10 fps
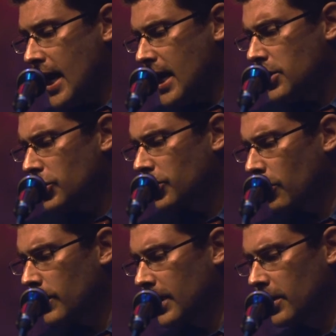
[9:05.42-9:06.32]
He's
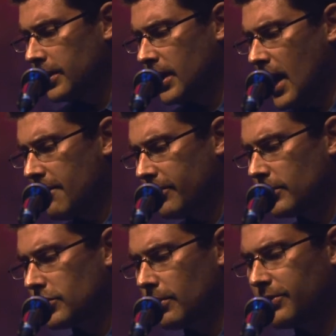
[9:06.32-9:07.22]
showing her the
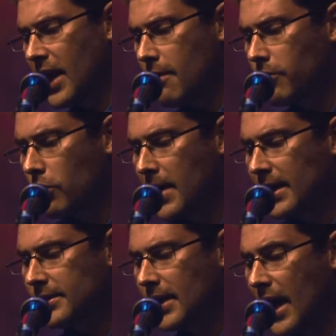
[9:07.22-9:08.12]
evidence of their
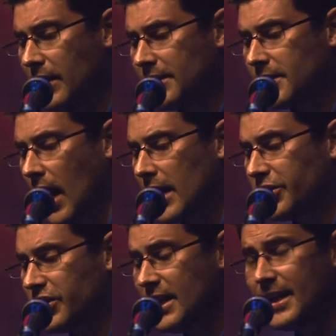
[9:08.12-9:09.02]
romance and the signs
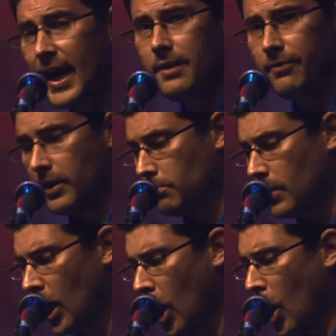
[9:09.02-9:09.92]
she gave him.
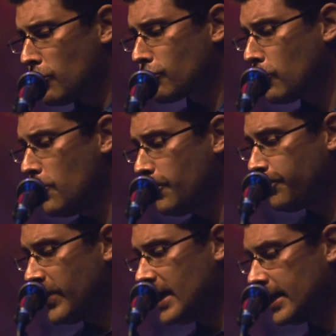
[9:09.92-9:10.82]
True
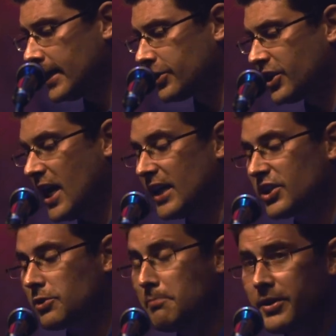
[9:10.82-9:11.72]
feelings she
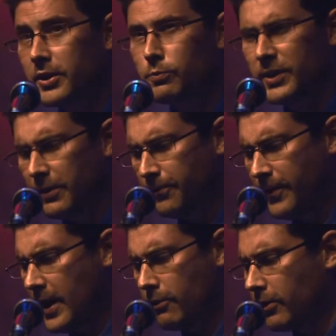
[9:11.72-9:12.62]
has smothered with the
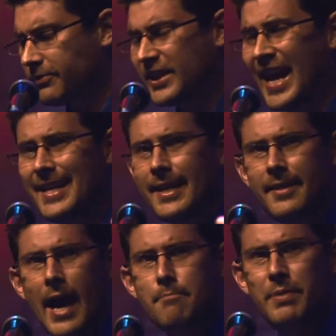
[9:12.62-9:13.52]
fear of
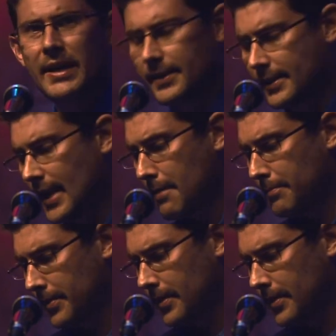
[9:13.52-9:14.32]
taking that big step.